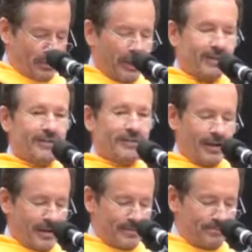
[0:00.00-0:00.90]
But
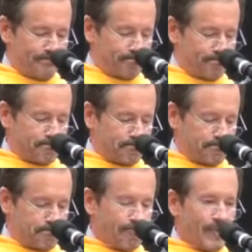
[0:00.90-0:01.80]

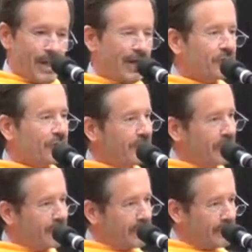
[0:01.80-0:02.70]
actually,
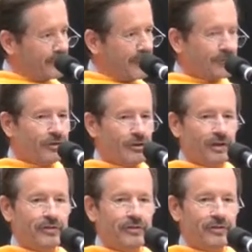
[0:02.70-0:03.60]
this next
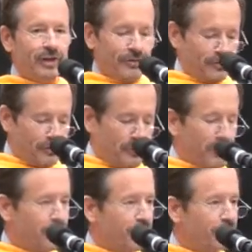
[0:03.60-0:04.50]
generation, you guys should
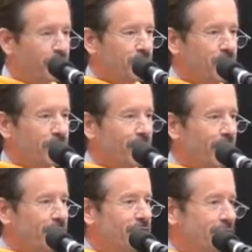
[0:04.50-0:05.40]
remember it too,
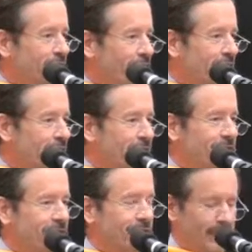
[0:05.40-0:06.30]
because your
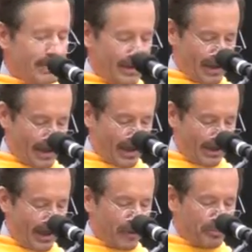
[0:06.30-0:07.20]
friend,
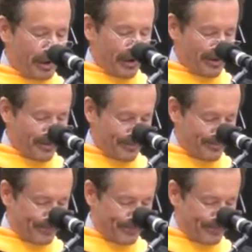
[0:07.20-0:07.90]
Harry Potter,